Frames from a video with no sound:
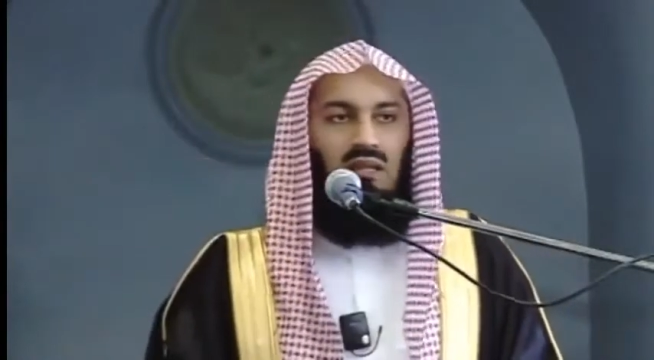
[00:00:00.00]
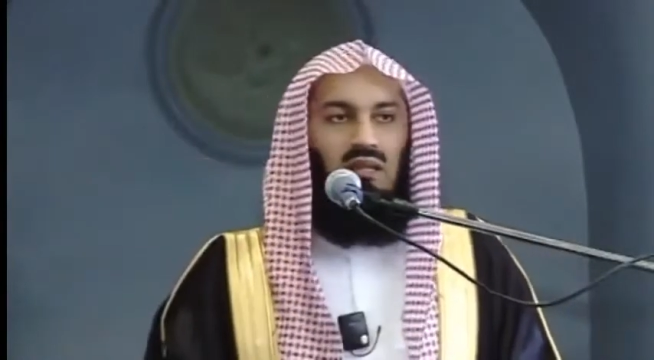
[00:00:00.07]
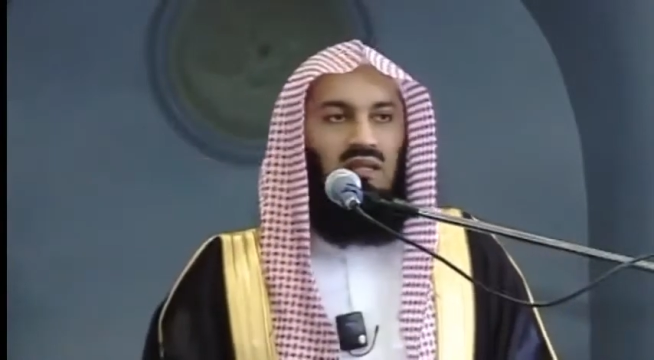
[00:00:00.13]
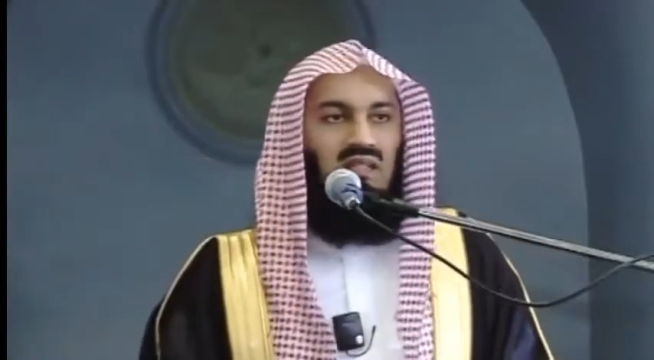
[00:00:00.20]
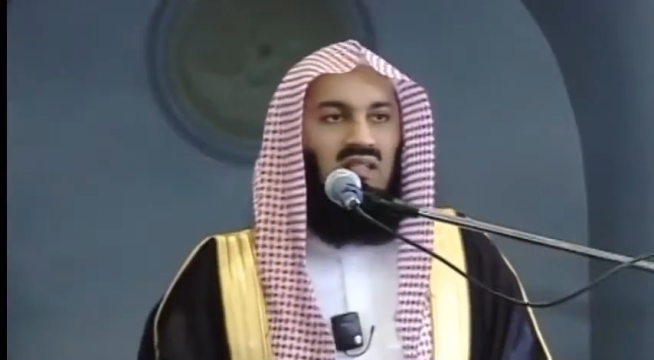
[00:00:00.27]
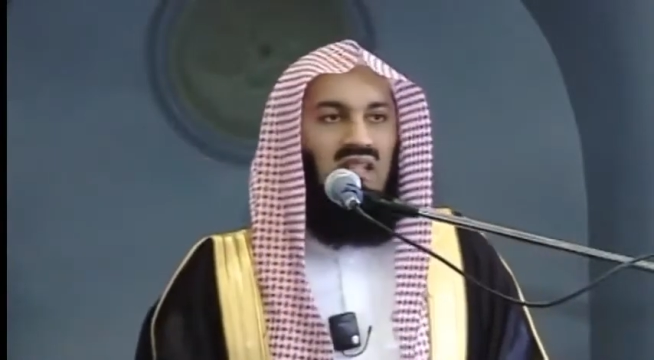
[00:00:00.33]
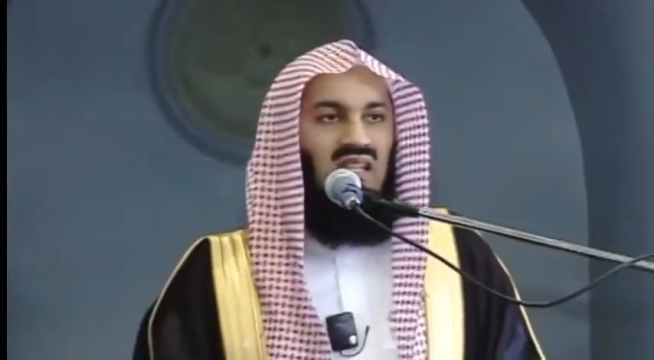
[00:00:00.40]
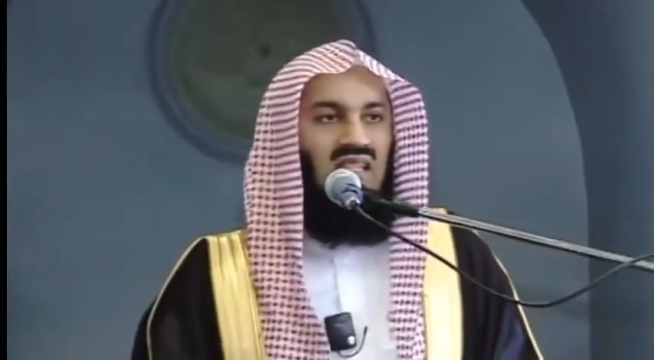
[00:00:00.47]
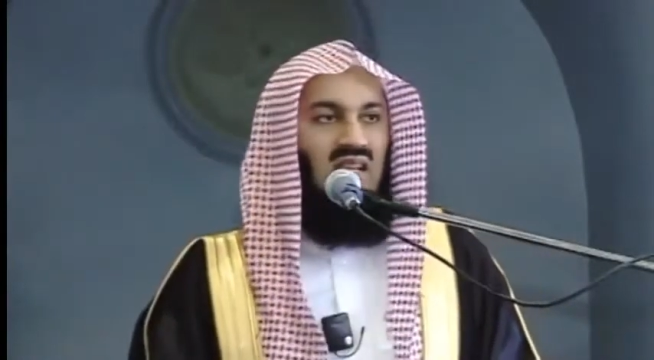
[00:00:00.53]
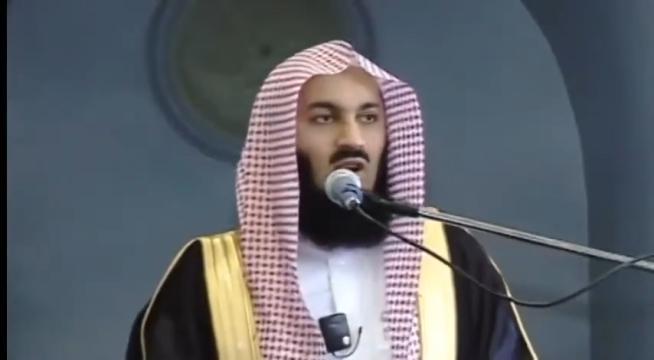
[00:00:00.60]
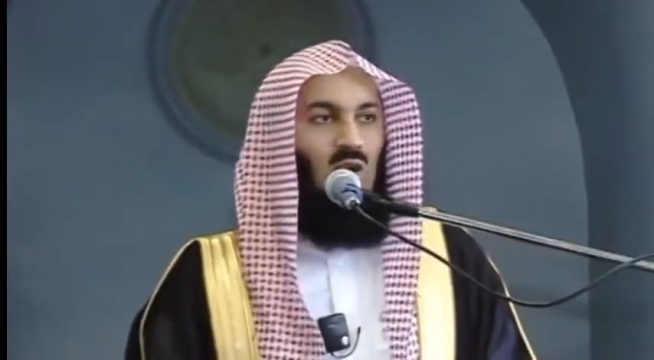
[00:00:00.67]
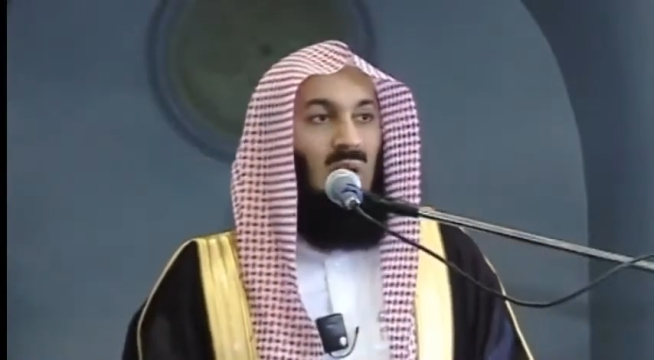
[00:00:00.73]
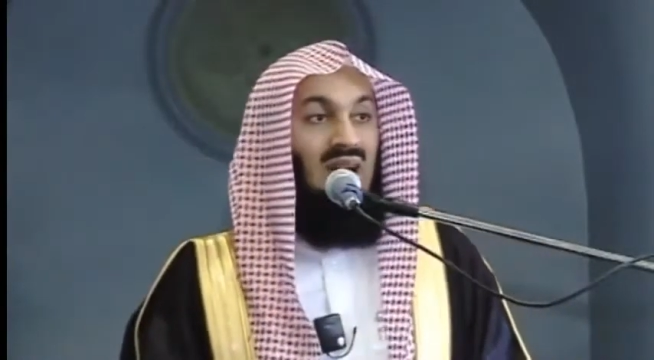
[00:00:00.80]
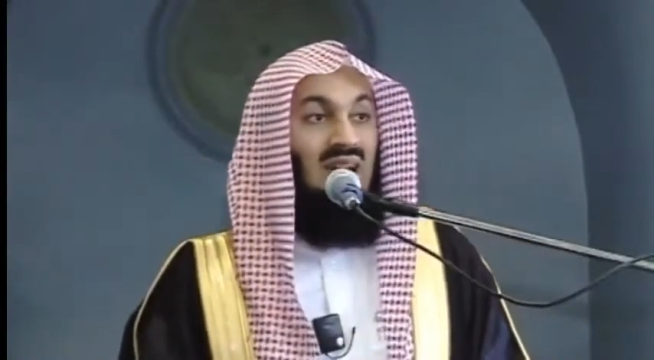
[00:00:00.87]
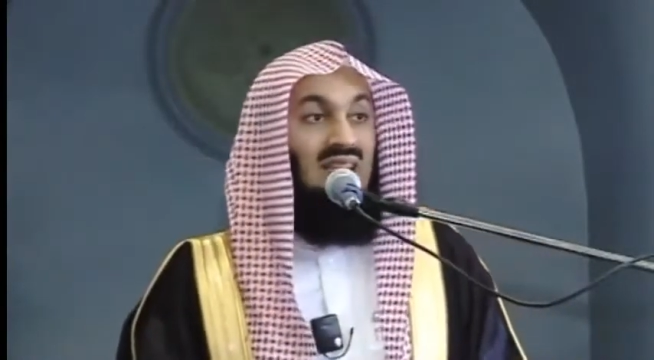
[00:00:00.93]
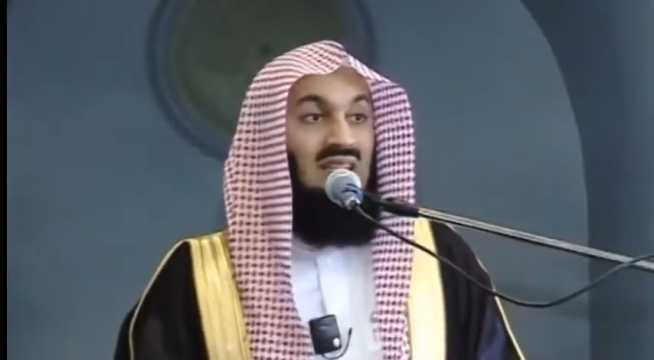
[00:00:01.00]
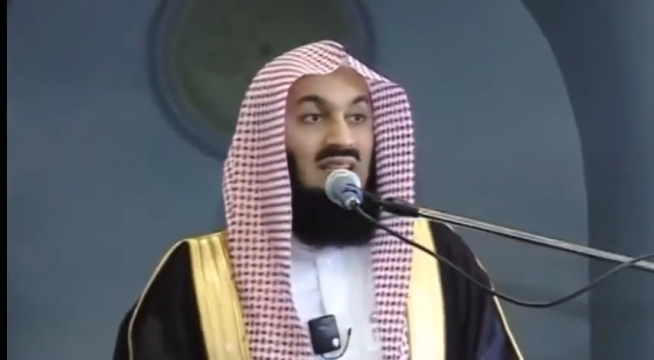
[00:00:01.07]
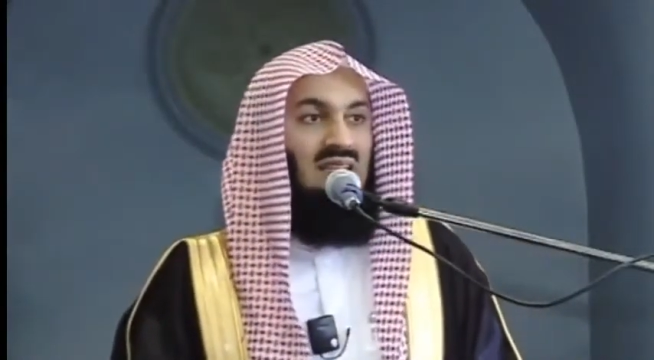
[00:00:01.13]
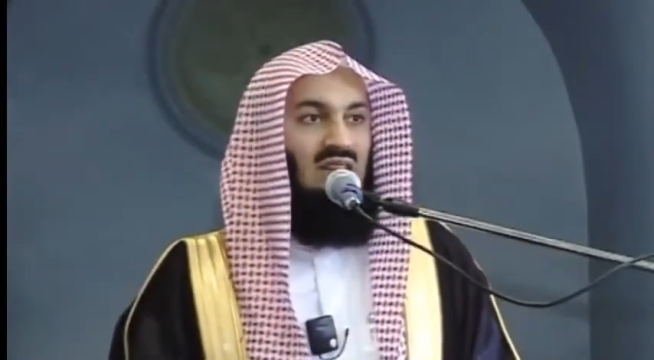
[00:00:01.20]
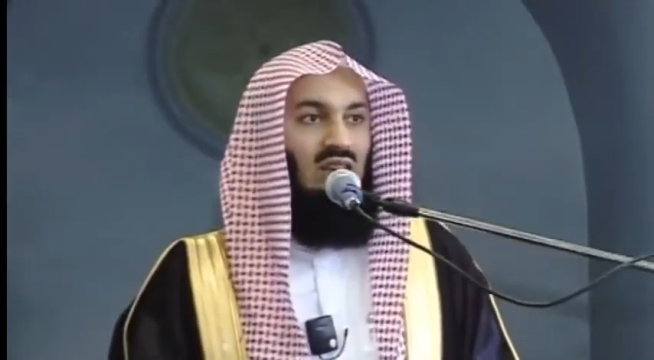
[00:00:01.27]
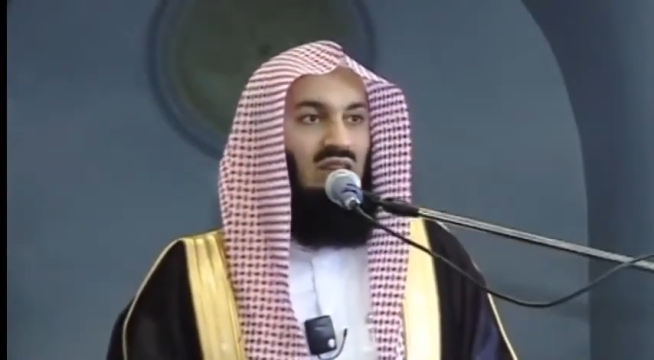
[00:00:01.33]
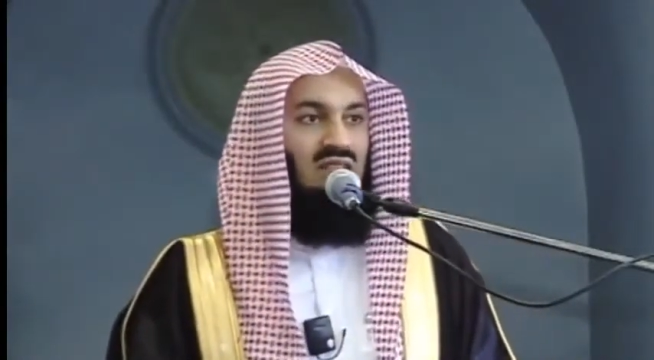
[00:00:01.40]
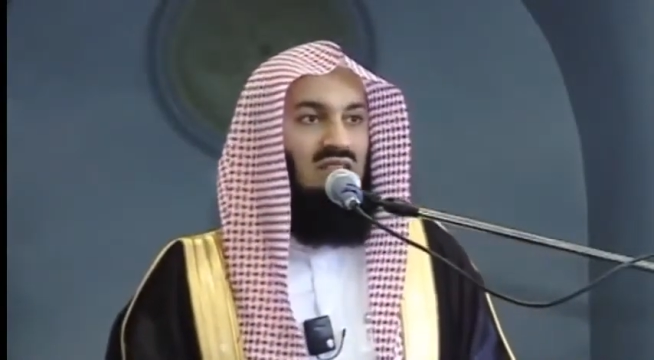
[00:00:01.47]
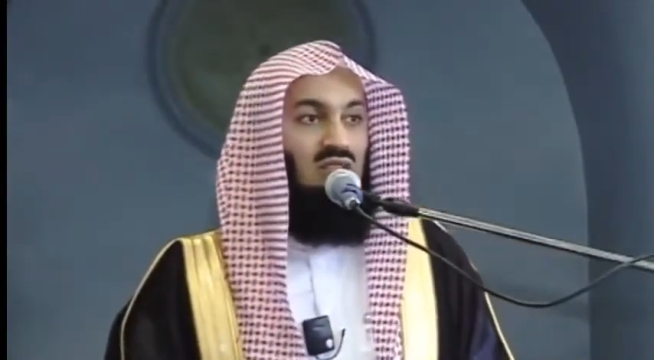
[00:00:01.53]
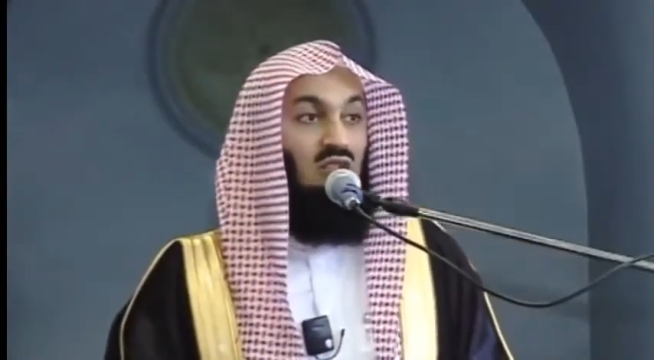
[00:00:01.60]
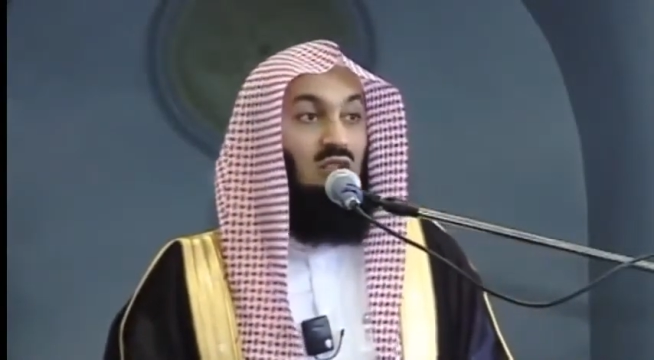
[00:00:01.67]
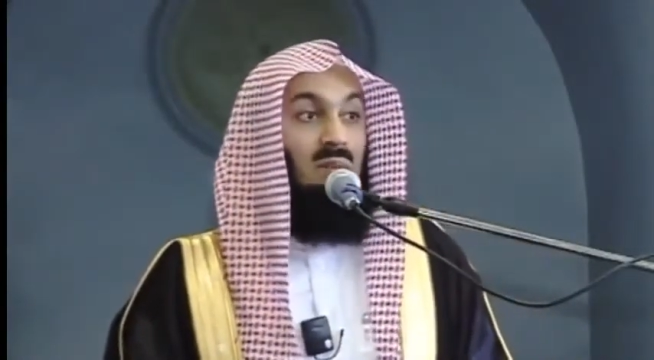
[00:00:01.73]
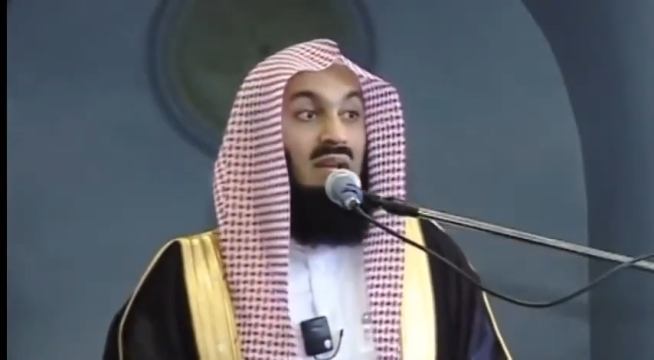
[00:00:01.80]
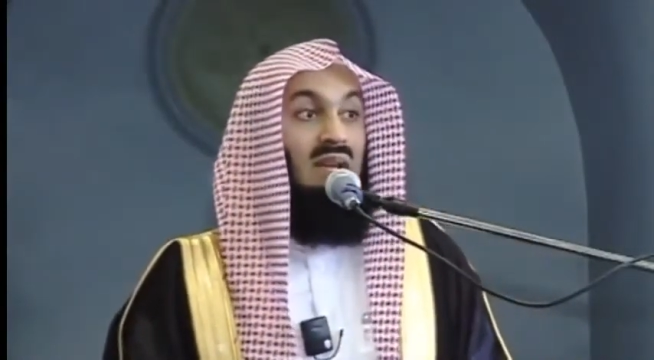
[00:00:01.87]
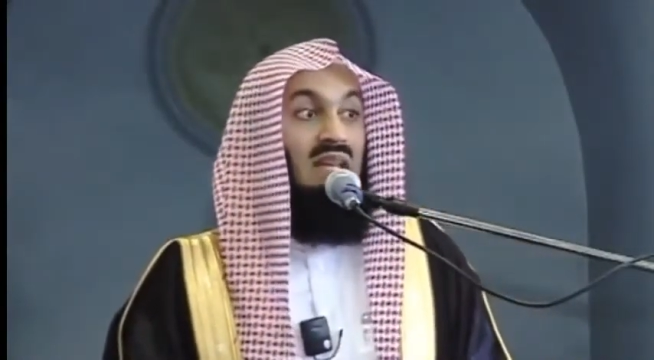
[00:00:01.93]
this is a quality of a
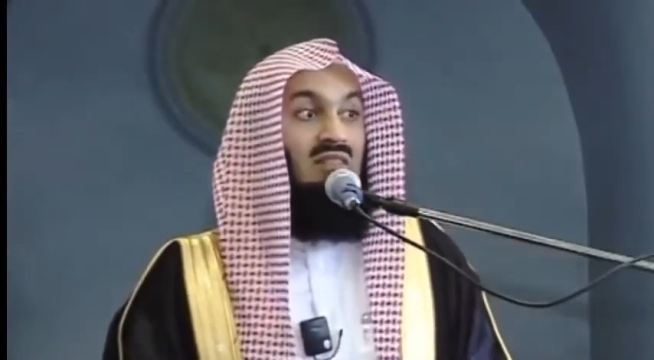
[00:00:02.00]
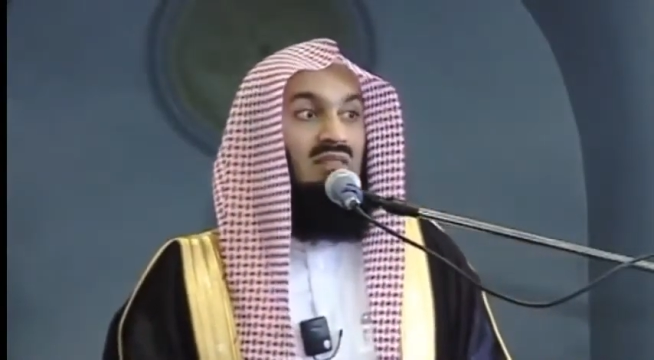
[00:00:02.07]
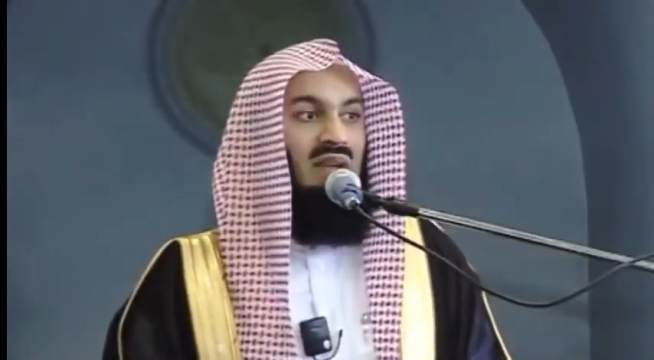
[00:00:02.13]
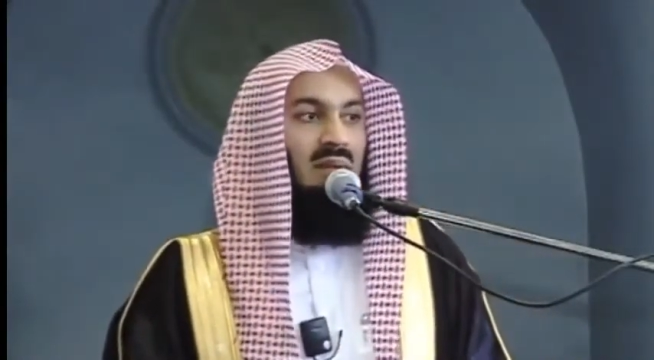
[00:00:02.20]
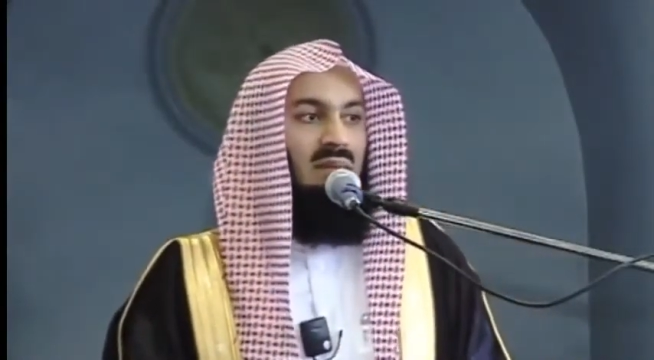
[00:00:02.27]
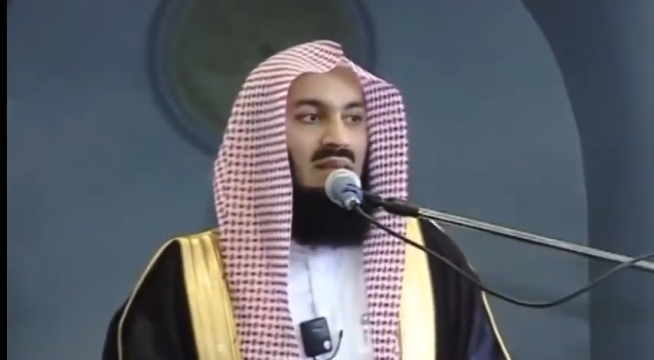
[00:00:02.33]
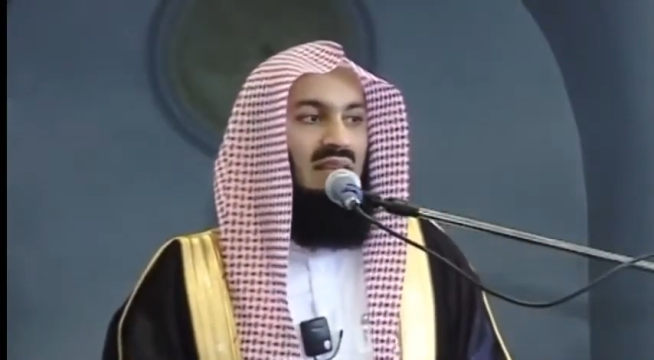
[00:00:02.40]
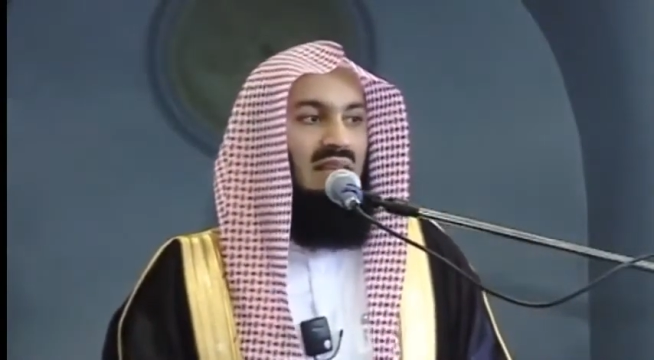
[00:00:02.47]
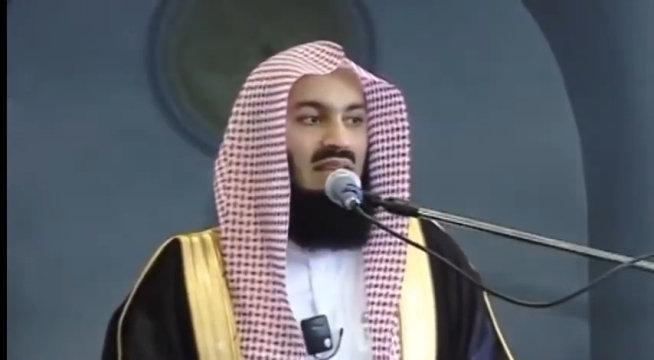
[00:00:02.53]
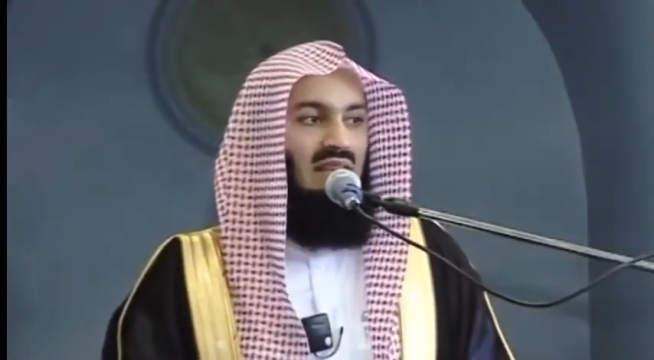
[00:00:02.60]
true believer,